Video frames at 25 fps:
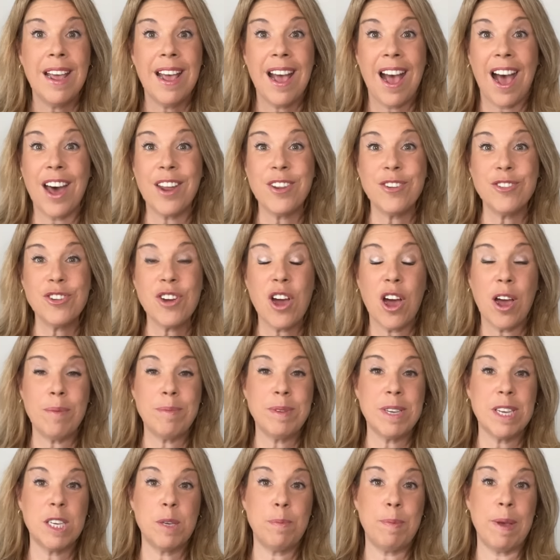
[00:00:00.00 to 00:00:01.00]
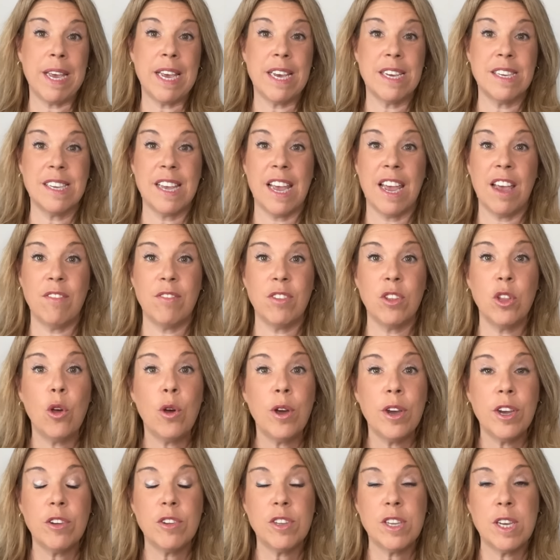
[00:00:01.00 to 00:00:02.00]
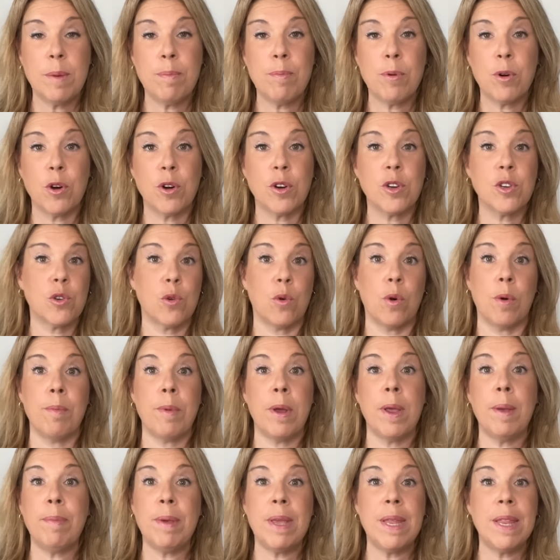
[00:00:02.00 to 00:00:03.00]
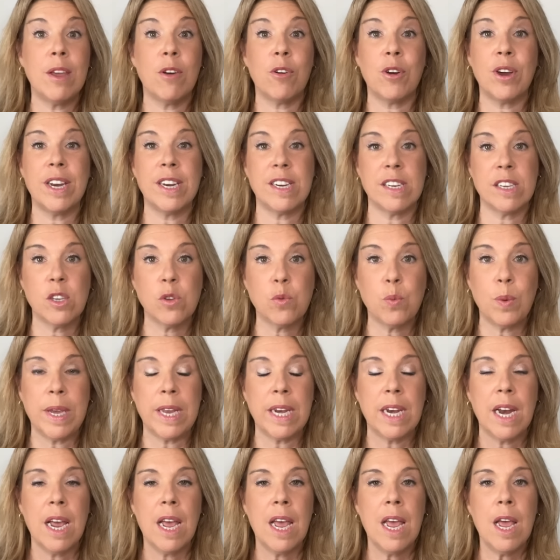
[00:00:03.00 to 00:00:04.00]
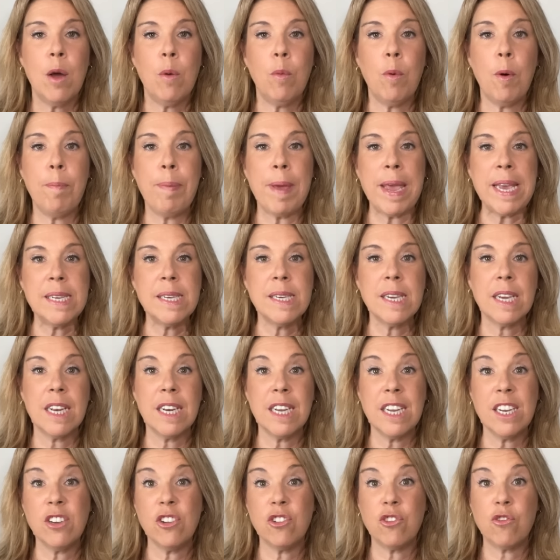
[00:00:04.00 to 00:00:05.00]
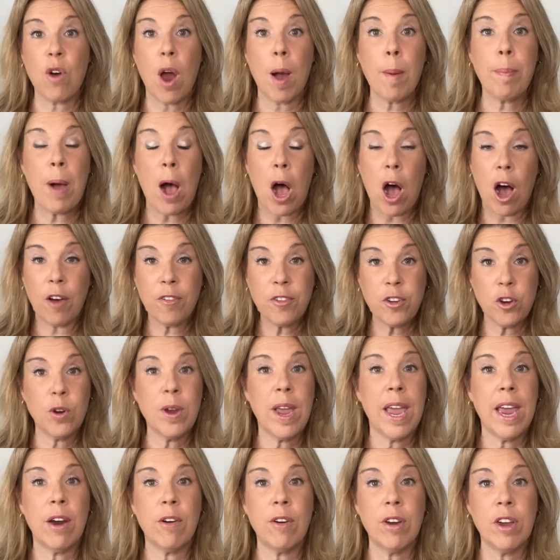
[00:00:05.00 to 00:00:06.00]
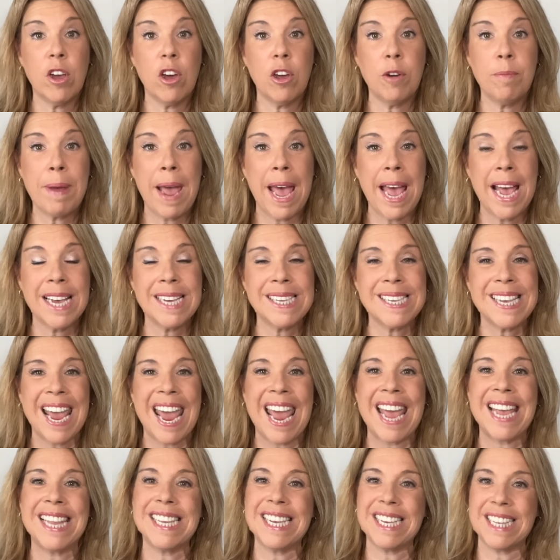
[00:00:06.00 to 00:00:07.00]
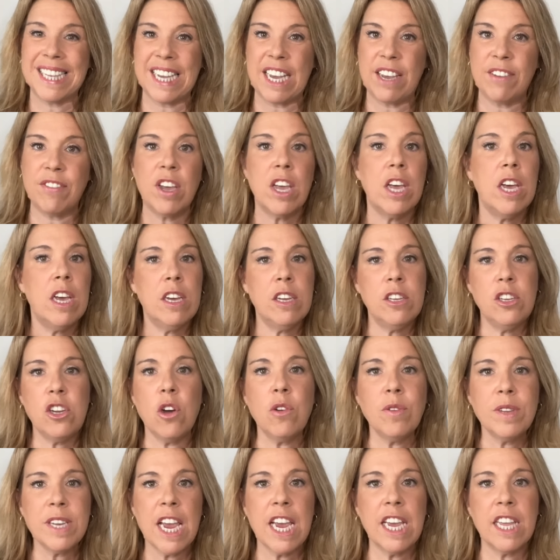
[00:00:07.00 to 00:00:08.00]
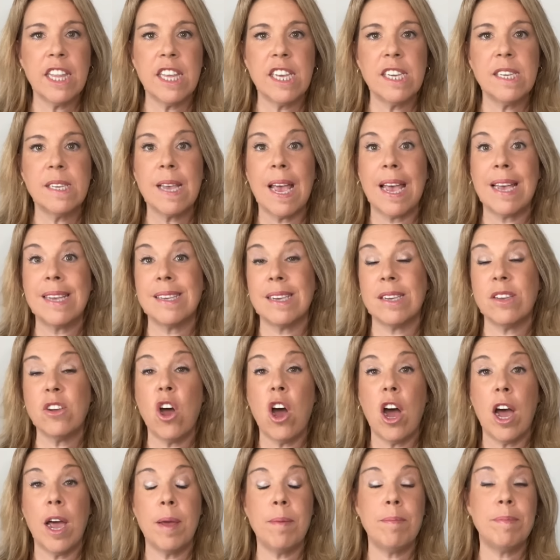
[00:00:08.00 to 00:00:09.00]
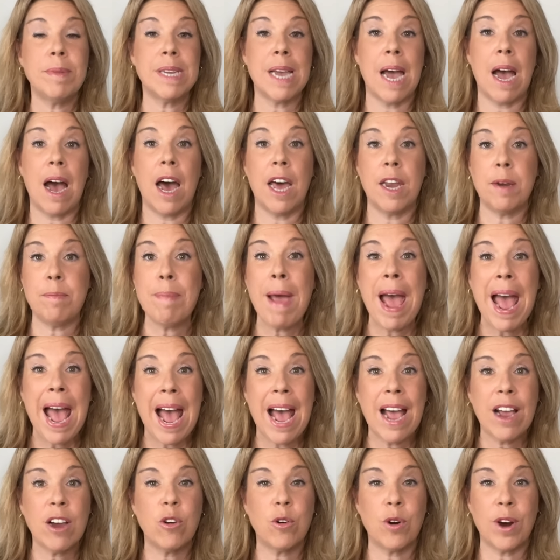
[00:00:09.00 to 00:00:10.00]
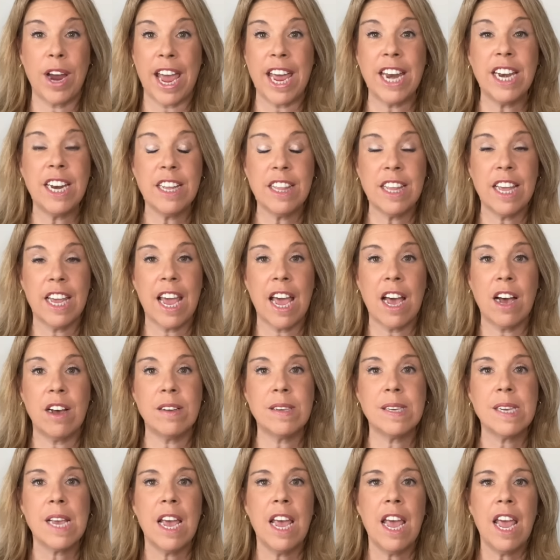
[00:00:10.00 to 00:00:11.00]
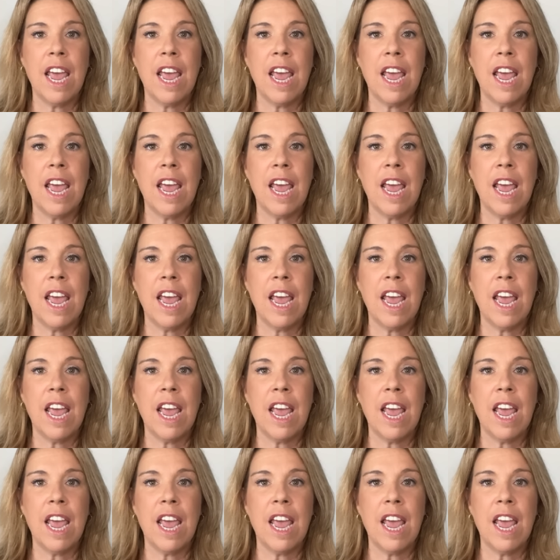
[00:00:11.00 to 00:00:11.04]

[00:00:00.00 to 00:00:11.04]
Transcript: Other times it's because they have loyalty perks or maybe they're in a suite. Well, basically to drop off your carry-on bags and to leave. Don't take this as a time to unpack or anything else.